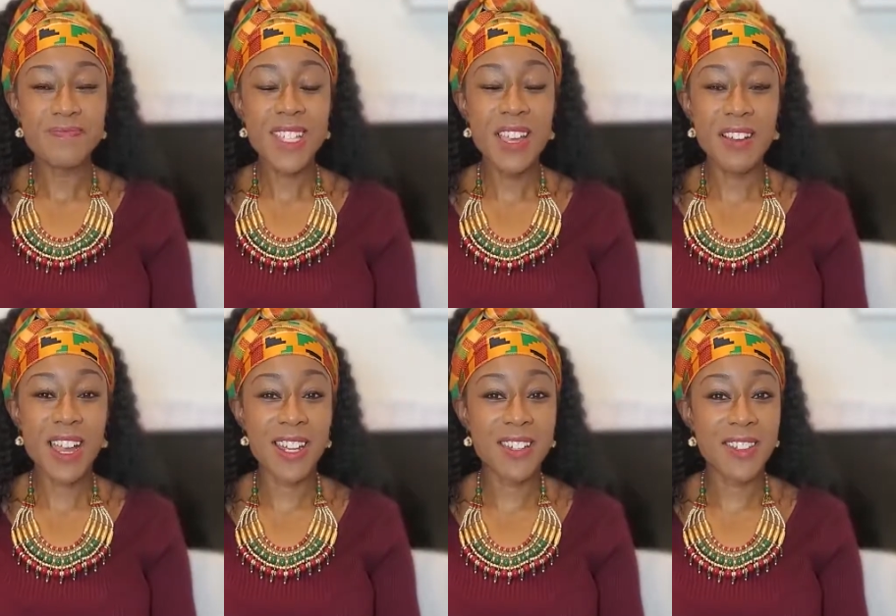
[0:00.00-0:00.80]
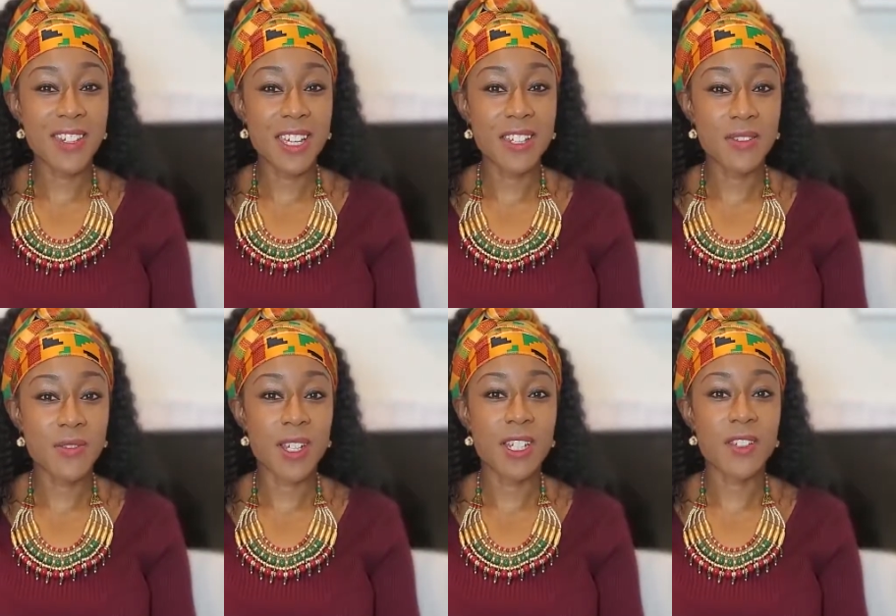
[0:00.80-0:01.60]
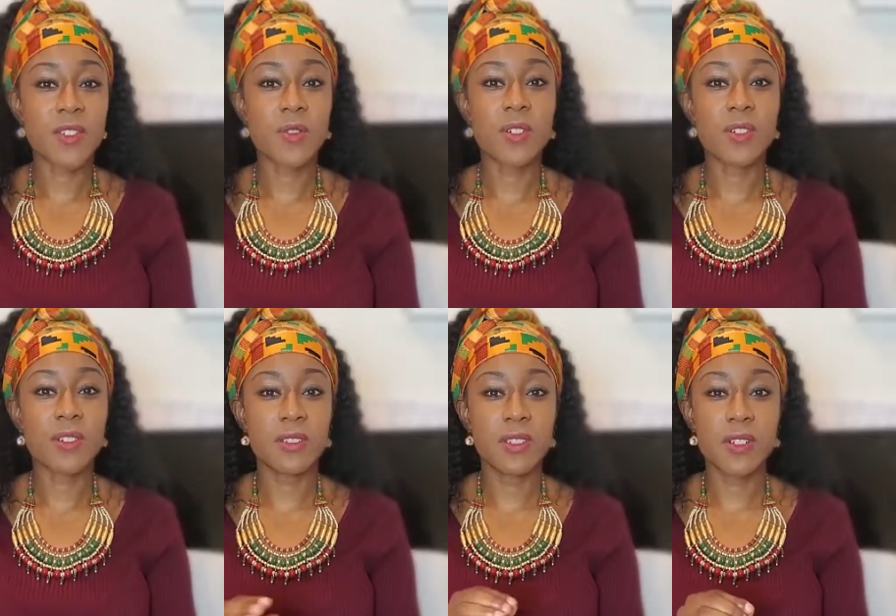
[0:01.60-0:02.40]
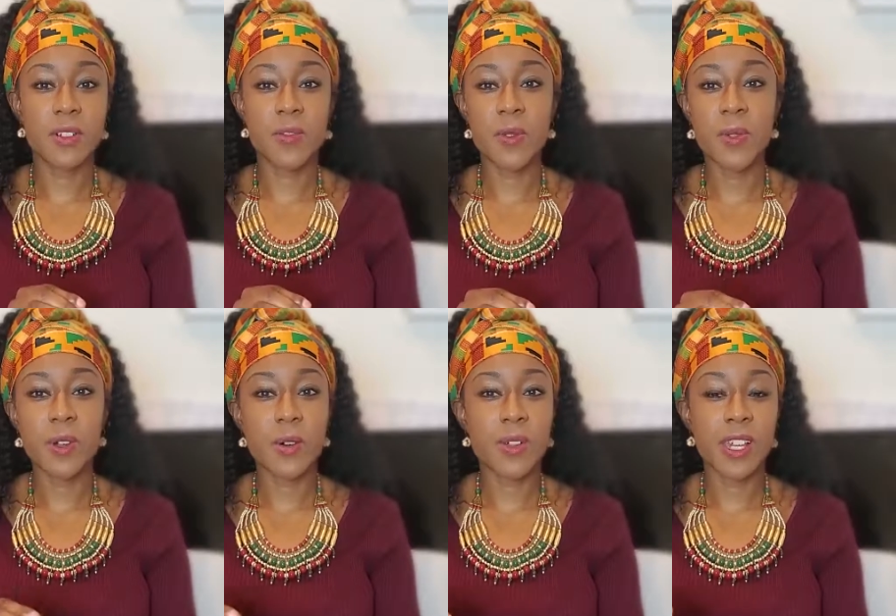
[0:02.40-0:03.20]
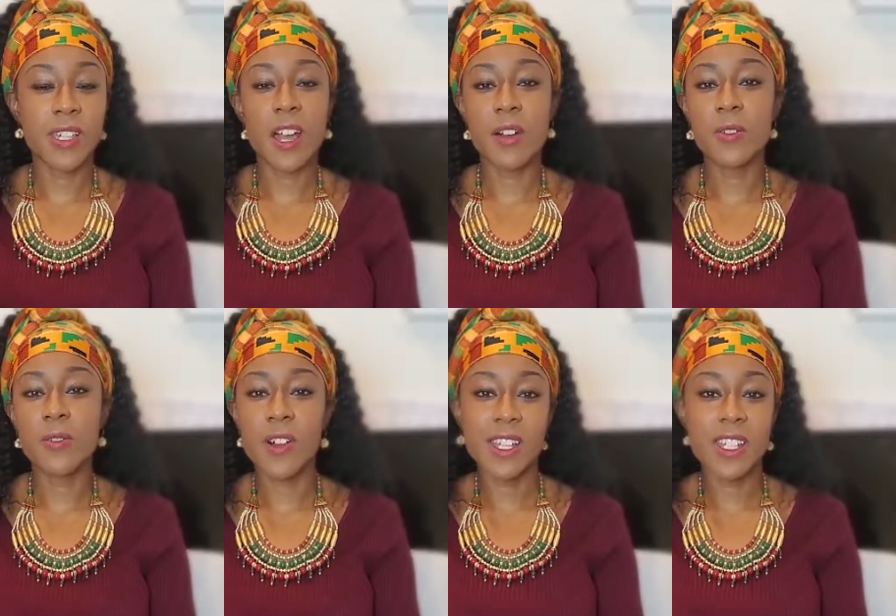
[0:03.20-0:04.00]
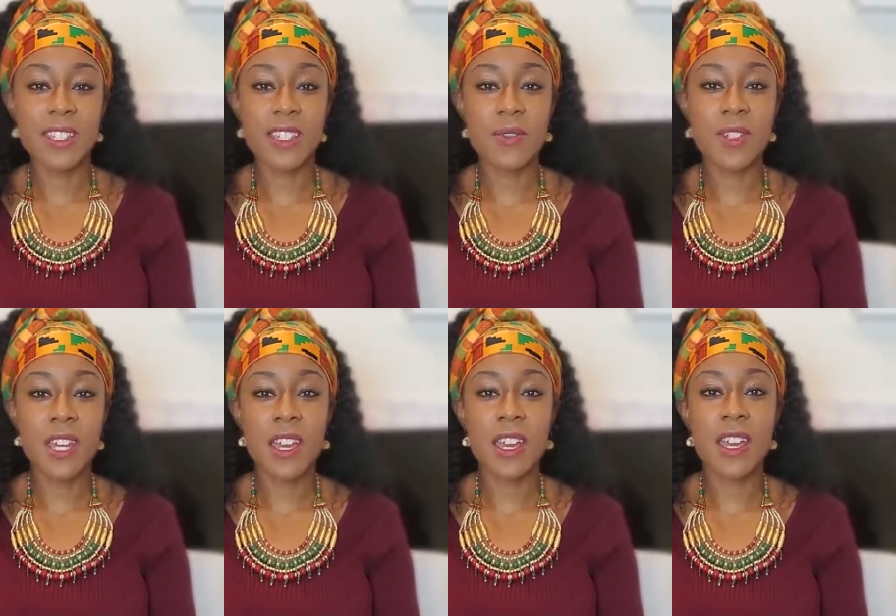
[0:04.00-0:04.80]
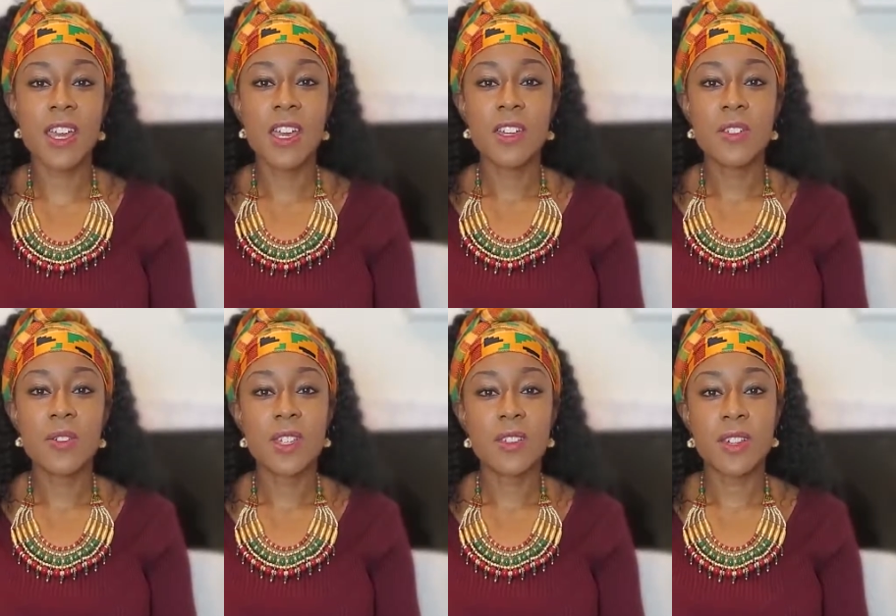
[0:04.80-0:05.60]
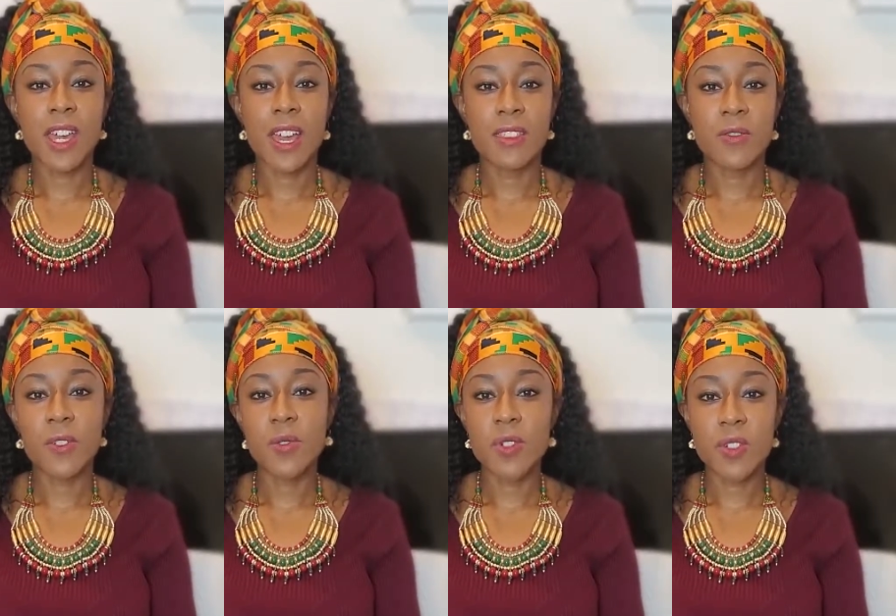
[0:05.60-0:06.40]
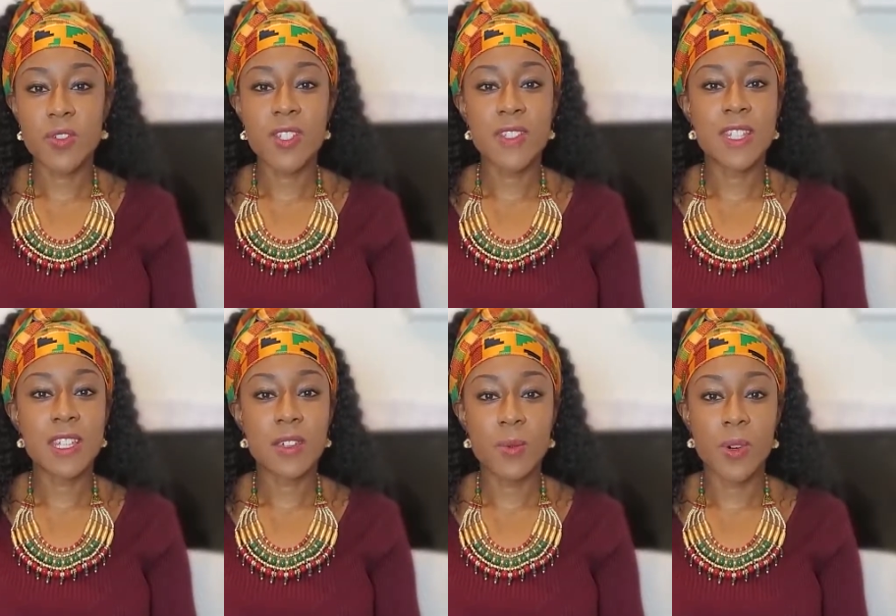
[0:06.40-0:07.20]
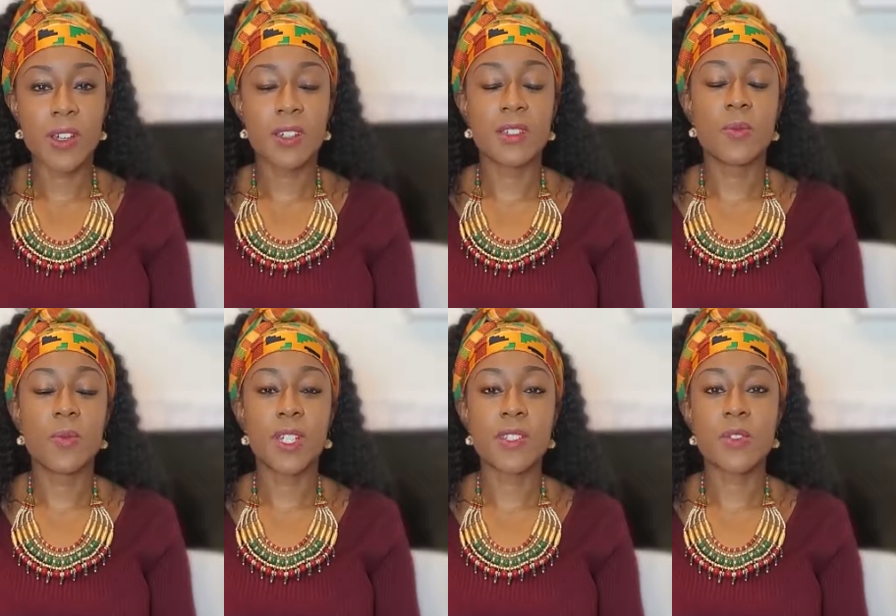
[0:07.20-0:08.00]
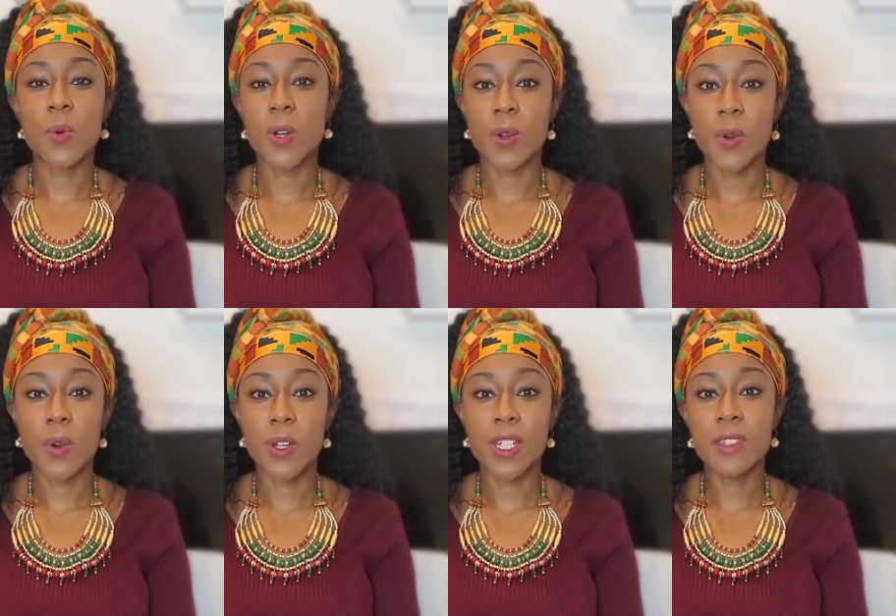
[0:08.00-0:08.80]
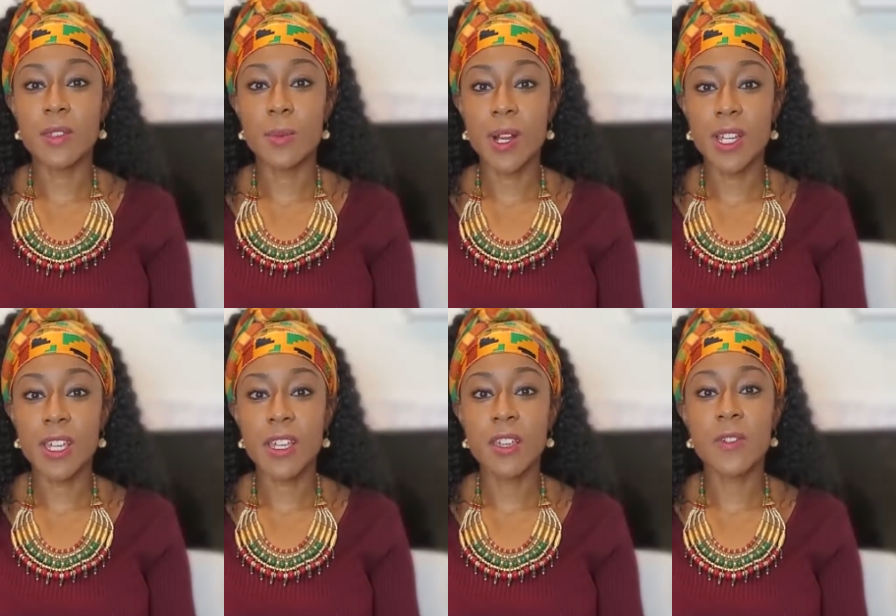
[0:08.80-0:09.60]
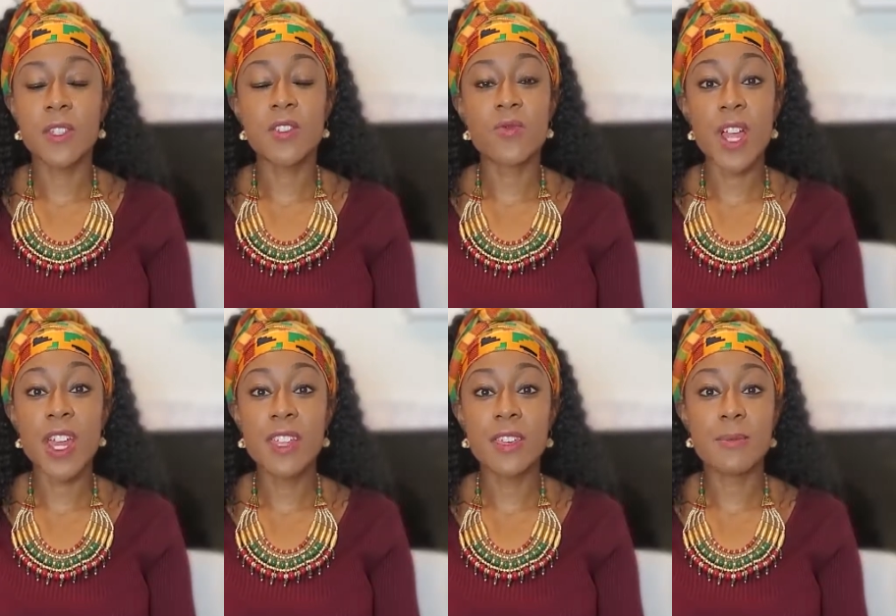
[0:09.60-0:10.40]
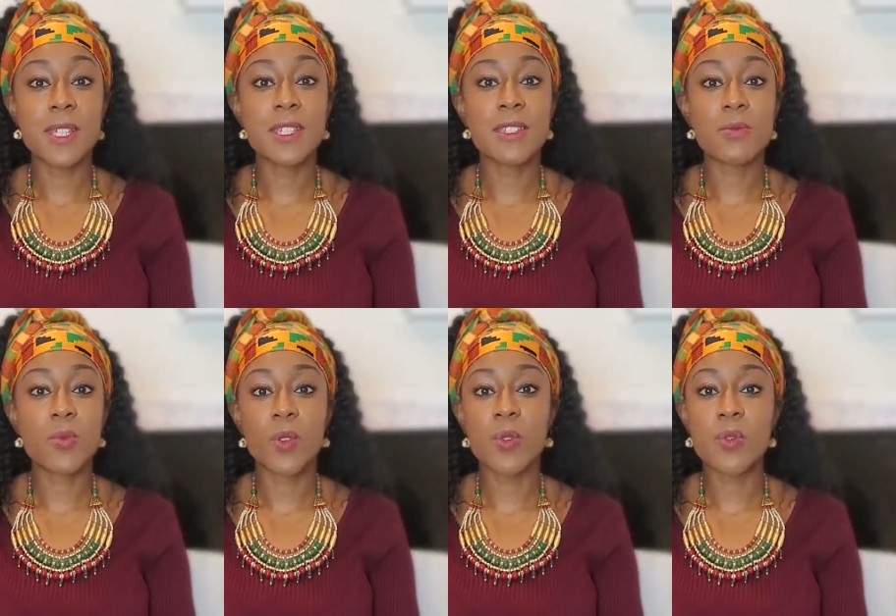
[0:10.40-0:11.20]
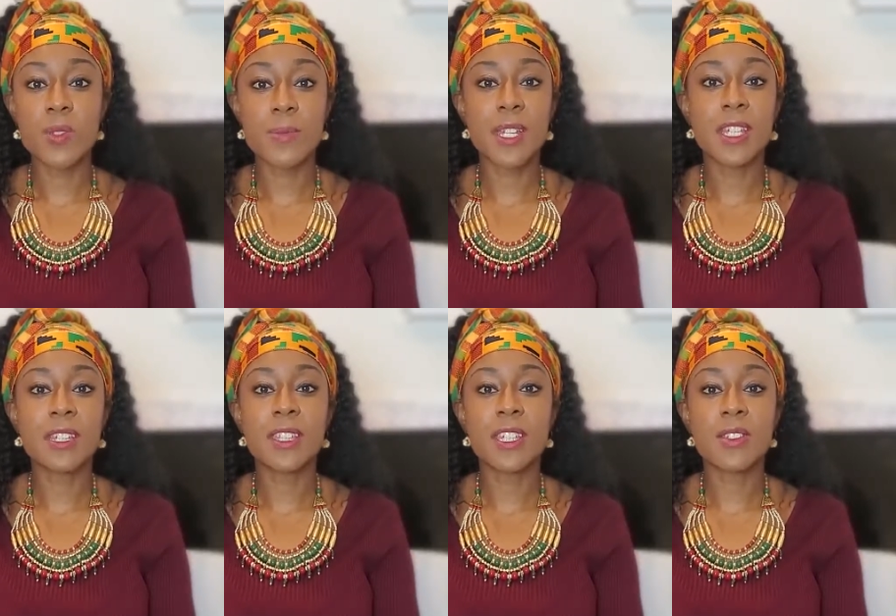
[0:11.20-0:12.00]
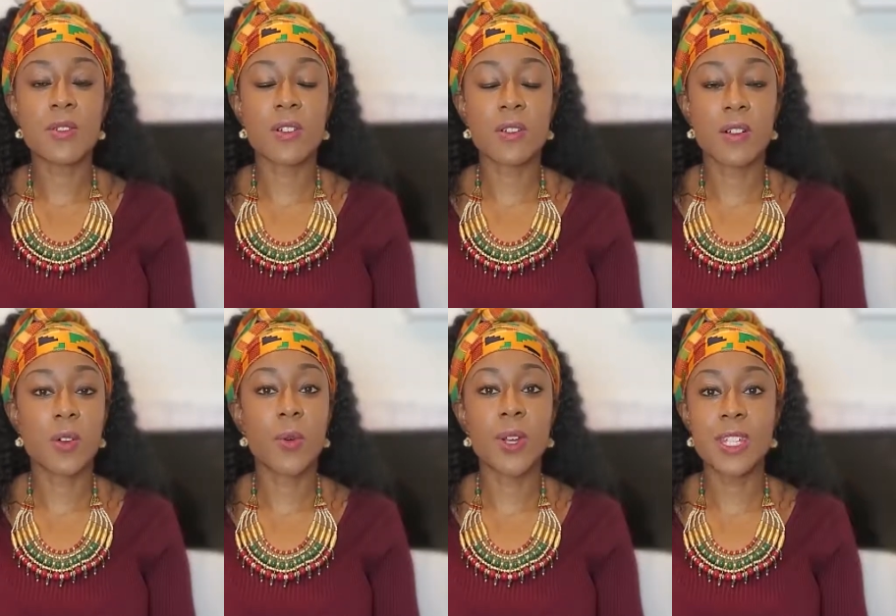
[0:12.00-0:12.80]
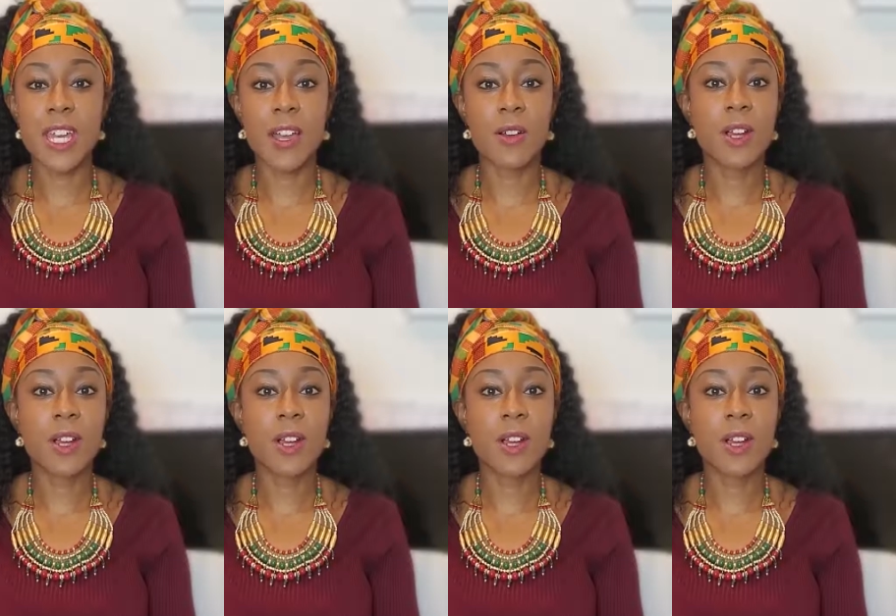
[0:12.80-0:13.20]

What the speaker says: are kind of in the negative right now. So they're, if you look on like Yahoo Finance every day, you can look at the futures and see what is going on in the market. If it's red, that means we're losing money, things are going down,